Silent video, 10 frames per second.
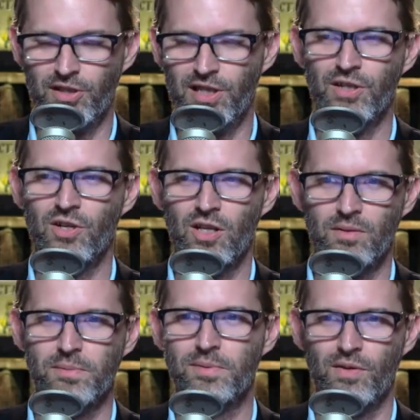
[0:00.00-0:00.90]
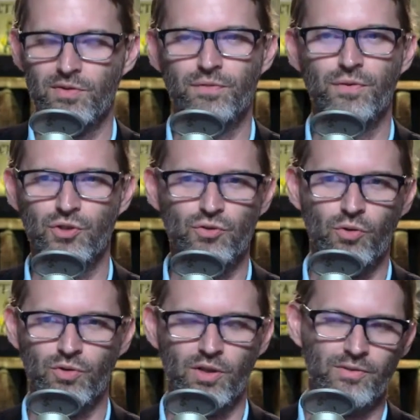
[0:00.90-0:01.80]
calling themselves the first drone
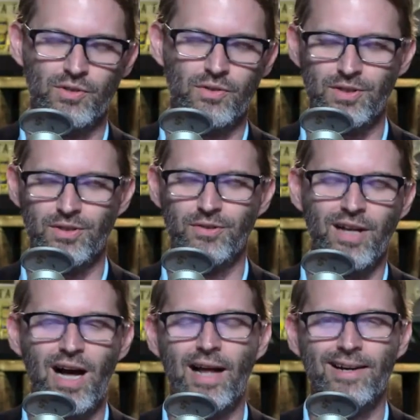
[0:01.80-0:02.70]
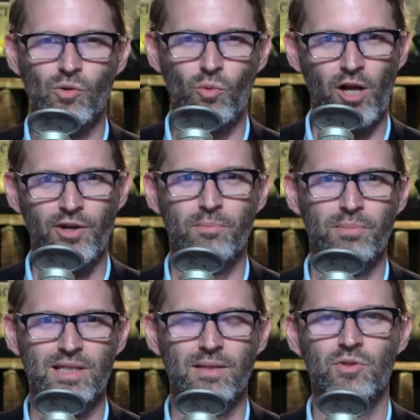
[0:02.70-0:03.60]
delivery service. They're not. Rwanda beat
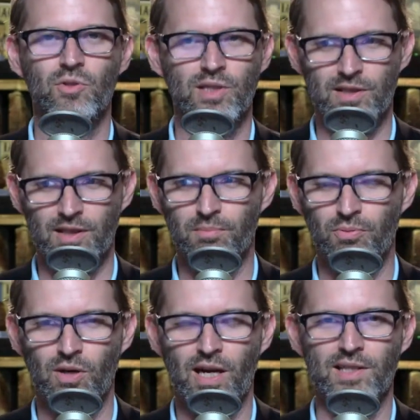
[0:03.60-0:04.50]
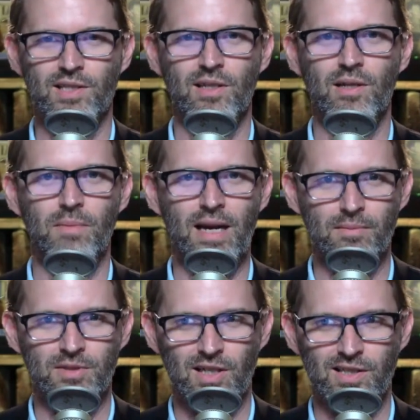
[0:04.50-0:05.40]
them to it. Singapore has some.
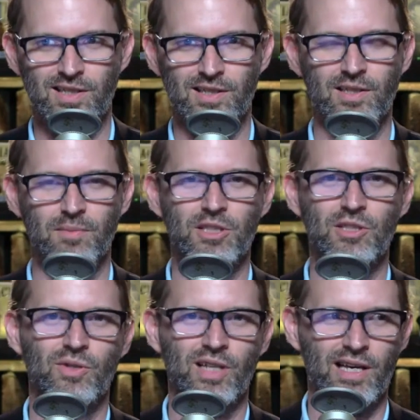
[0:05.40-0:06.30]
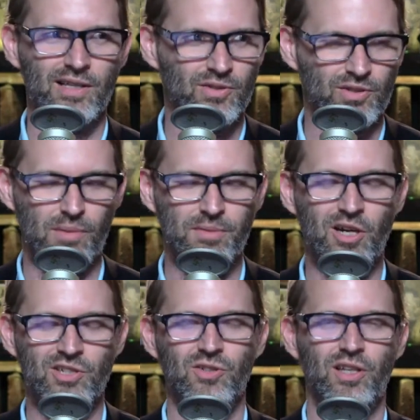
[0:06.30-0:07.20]
Amazon's done some in the U K. There's some in
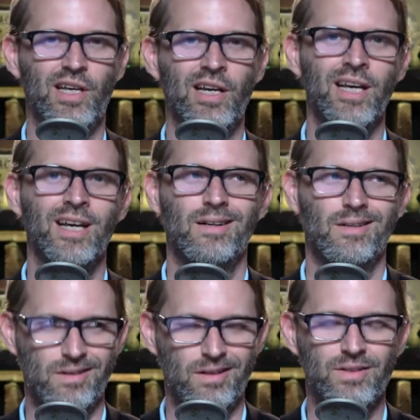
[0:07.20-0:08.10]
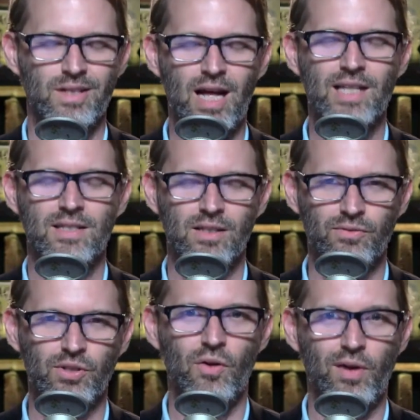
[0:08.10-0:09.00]
Australia. Uh, there's lots of delivery
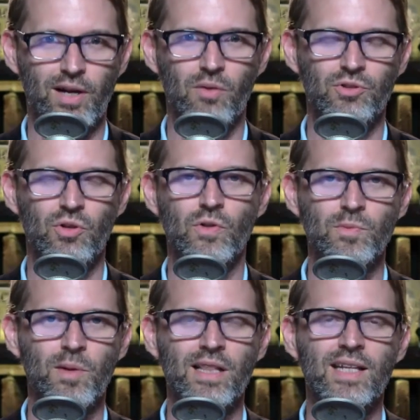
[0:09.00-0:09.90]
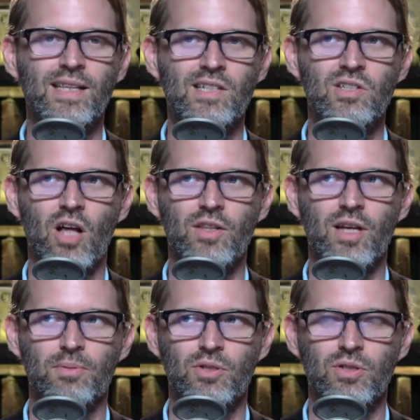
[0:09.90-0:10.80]
going on with drones. But I think they saw the
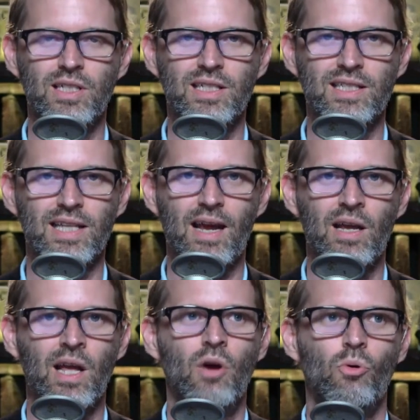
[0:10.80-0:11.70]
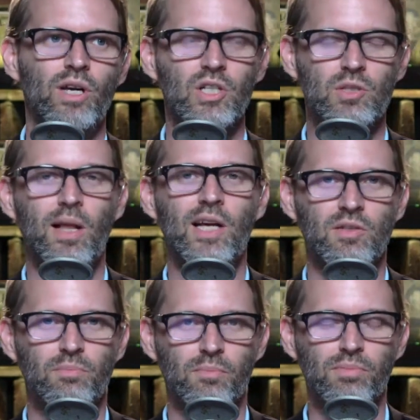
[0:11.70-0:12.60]
opportunity to say, hey, we'll get a splash of
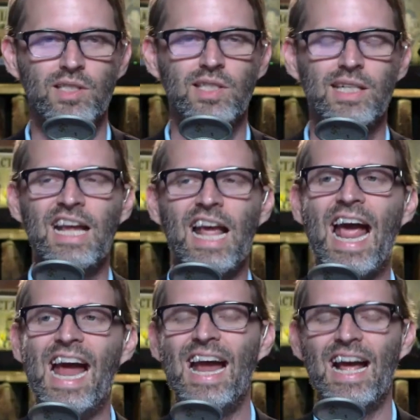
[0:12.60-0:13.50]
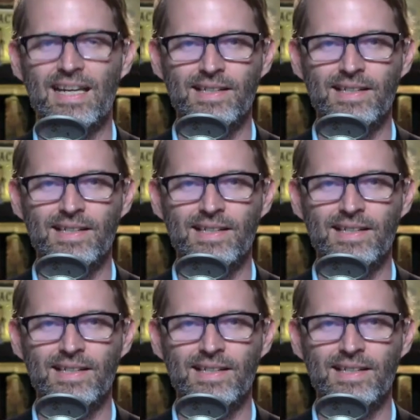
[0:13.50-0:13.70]
publicity and